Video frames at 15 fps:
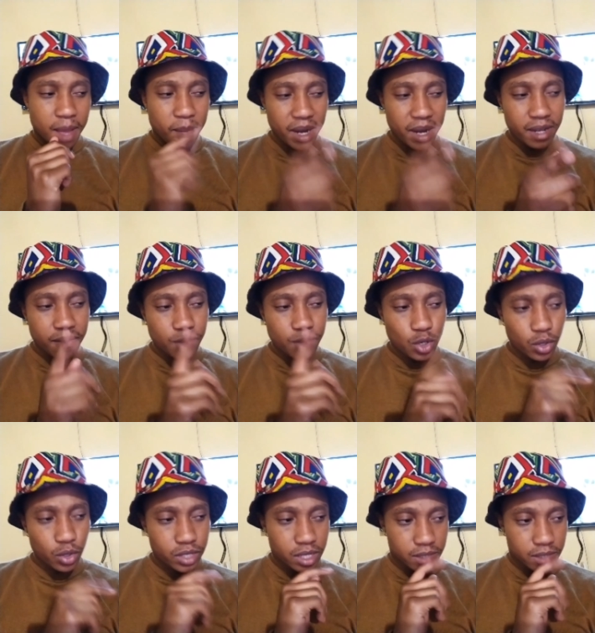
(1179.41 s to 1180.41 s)
But if you
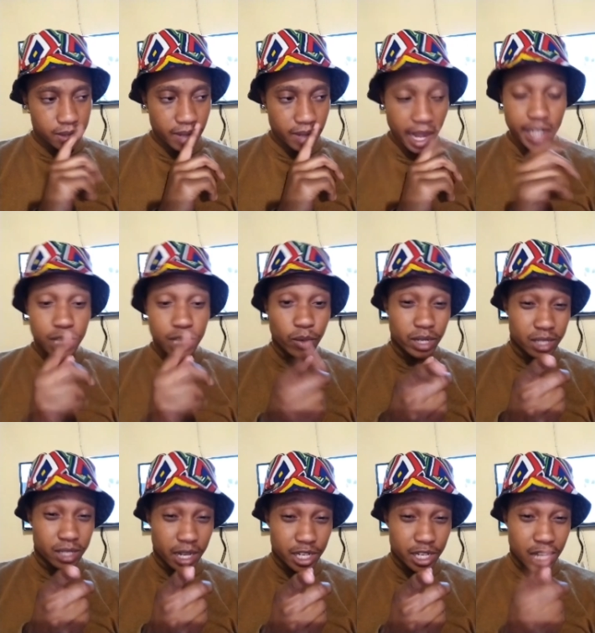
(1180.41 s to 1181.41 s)
notice, I actually want to
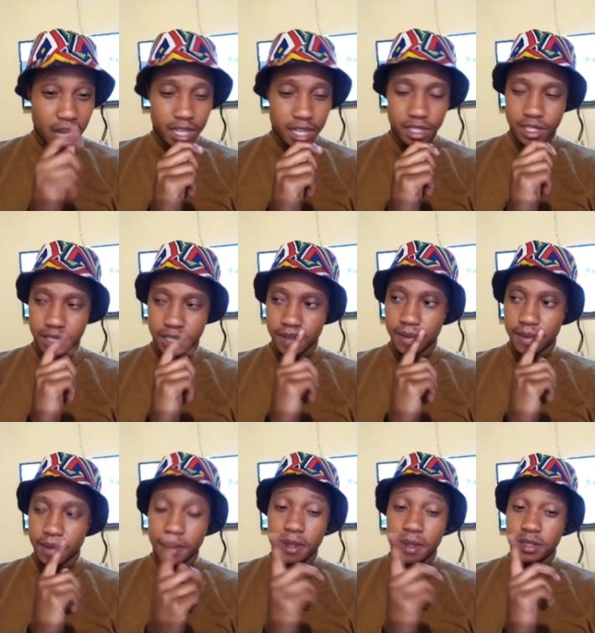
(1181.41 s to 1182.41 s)
start a challenge.
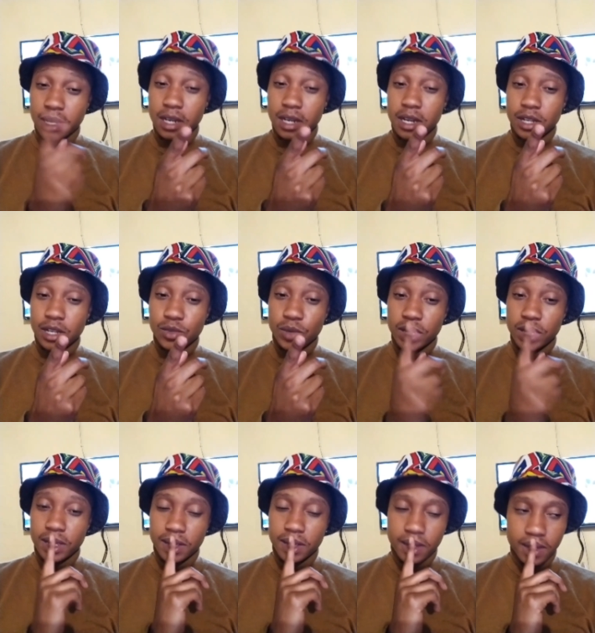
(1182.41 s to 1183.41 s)
Maybe I'll start it next
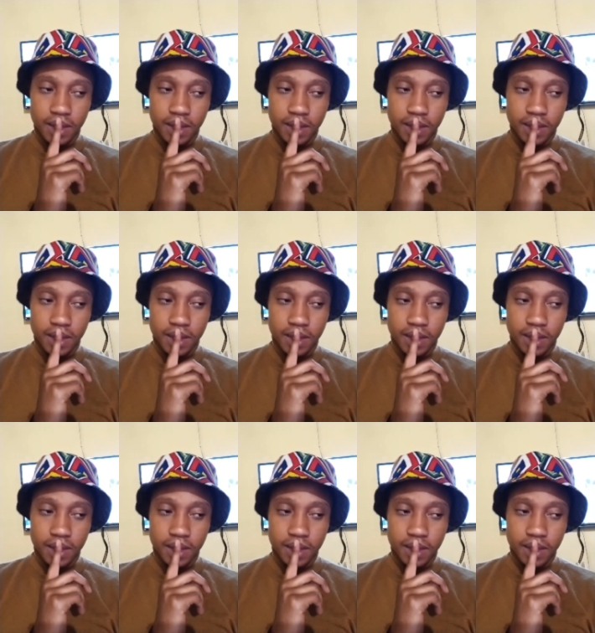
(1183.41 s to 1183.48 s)
week.